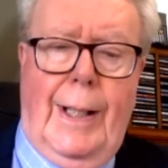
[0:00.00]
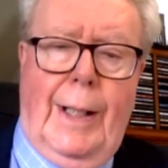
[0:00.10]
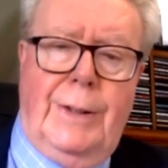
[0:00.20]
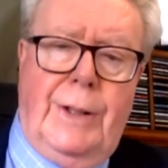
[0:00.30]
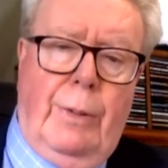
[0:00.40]

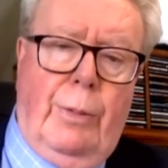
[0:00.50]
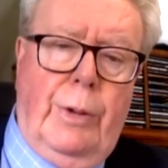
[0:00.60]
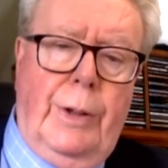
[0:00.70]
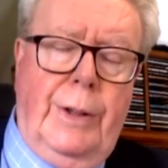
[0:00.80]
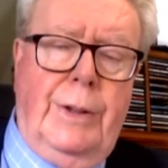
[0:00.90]
and so
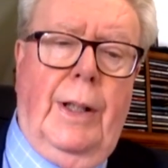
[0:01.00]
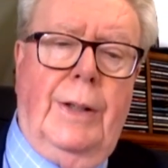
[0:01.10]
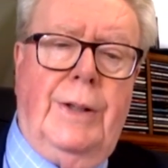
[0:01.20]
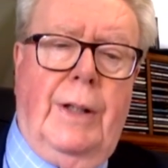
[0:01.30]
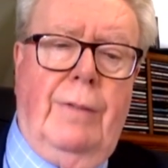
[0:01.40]
on and,
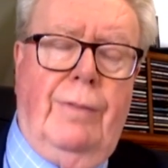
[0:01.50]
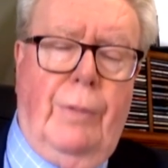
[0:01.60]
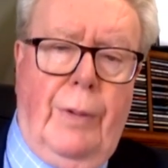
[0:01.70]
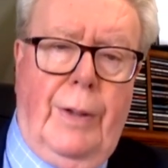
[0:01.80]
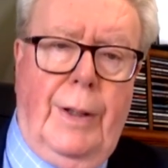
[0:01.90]
and so
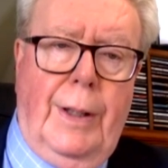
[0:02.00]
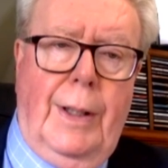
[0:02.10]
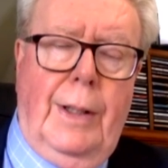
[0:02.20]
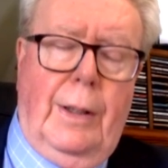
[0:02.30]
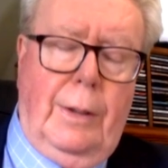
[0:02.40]
forth.
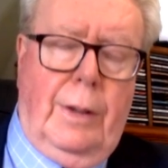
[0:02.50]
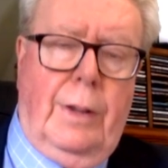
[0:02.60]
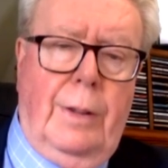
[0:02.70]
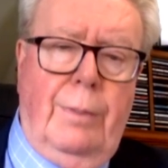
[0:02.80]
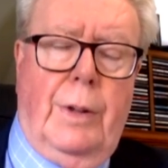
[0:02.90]
I,
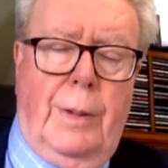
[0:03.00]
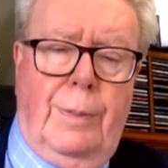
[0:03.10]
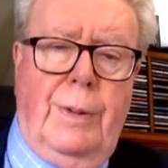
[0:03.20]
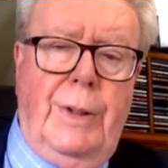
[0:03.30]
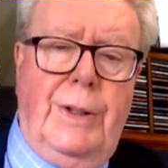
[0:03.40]
I'm
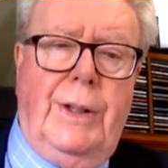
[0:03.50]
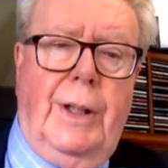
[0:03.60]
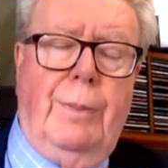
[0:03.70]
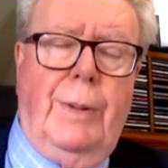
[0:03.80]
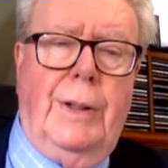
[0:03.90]

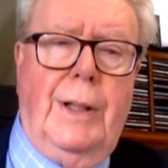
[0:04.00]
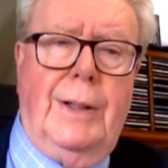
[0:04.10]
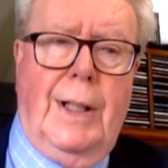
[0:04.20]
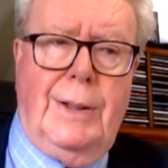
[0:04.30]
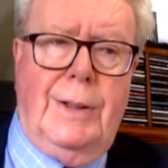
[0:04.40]
optimistic, but
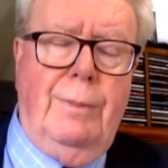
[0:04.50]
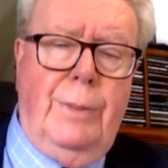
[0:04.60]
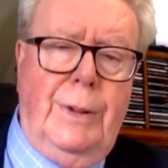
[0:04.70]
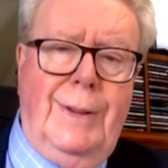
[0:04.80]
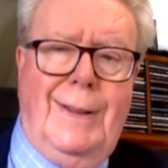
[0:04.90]
that doesn't
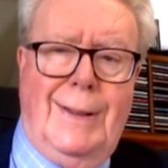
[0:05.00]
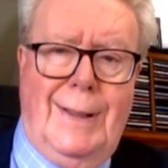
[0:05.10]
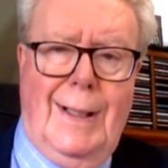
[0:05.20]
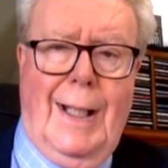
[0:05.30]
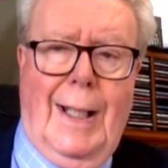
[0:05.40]
mean to
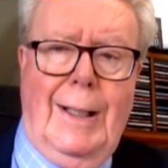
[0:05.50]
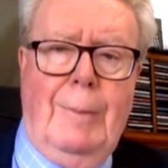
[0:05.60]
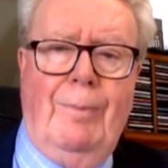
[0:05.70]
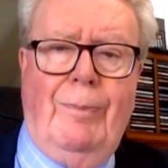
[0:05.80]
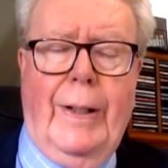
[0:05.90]
say
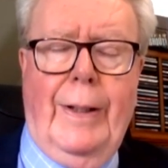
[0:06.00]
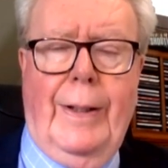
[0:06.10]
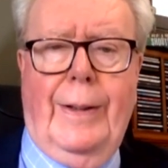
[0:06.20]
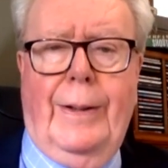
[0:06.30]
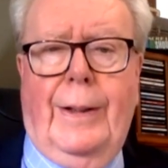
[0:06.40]

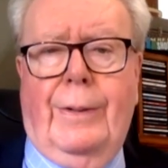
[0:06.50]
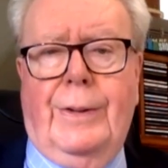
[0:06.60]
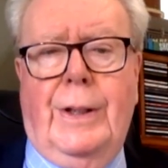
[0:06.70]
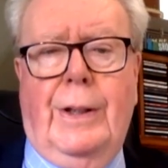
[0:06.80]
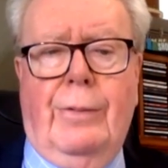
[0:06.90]
there
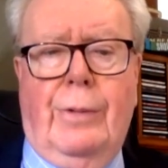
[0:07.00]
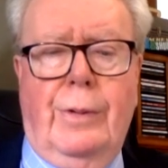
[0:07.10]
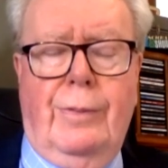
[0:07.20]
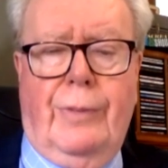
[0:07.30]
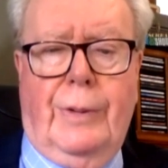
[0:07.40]
is any
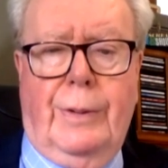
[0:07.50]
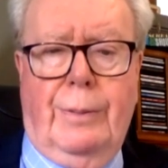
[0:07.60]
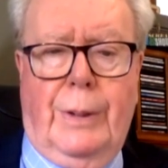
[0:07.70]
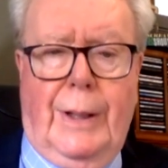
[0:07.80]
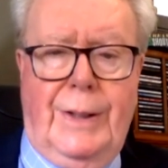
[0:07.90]
room for
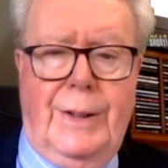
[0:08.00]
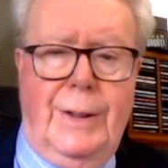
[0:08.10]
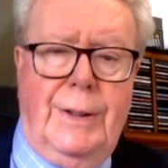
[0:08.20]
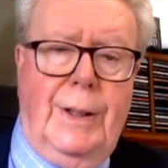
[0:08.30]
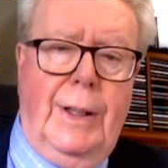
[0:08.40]

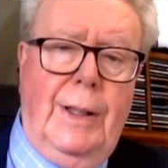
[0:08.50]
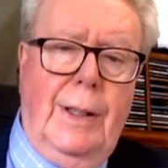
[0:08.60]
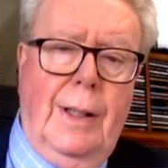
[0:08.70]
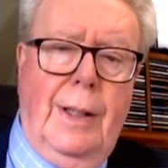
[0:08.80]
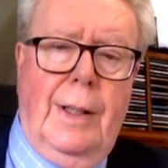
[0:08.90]
complacency,
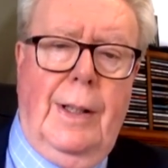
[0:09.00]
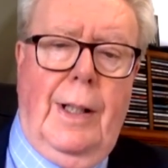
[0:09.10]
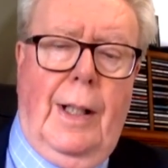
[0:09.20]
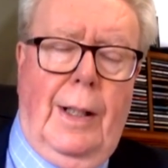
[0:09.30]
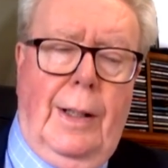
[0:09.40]

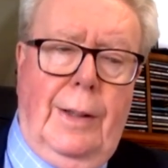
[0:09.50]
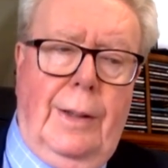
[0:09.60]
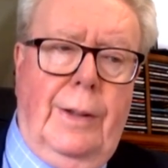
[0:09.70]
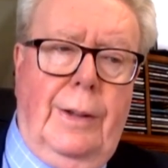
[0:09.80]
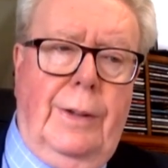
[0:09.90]
uh,
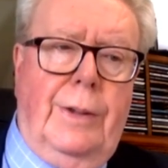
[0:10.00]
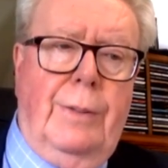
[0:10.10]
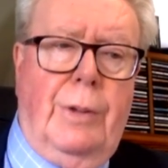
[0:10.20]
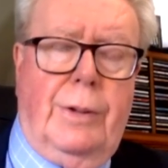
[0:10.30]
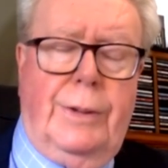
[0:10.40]
uh
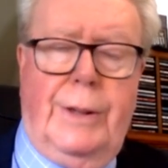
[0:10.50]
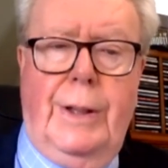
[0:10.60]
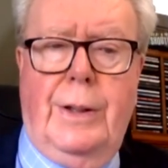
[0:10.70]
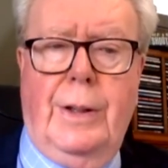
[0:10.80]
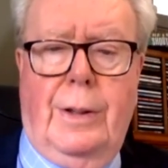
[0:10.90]

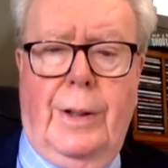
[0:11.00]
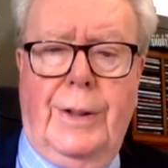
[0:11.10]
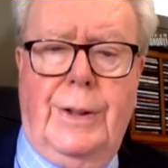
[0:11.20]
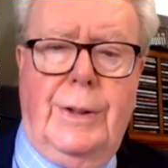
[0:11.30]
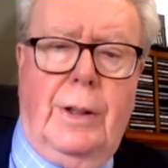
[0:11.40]
democracy
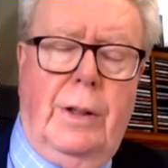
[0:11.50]
dies as a